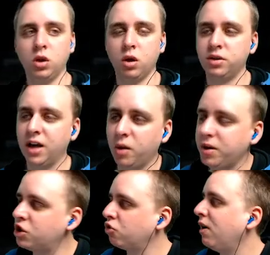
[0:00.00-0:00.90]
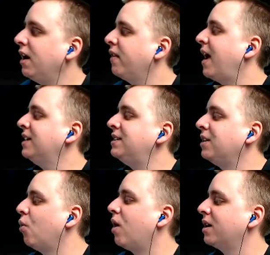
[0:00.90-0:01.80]
Will Odell be traded? I
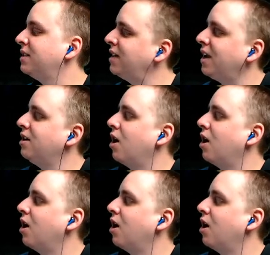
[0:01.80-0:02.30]
still want to say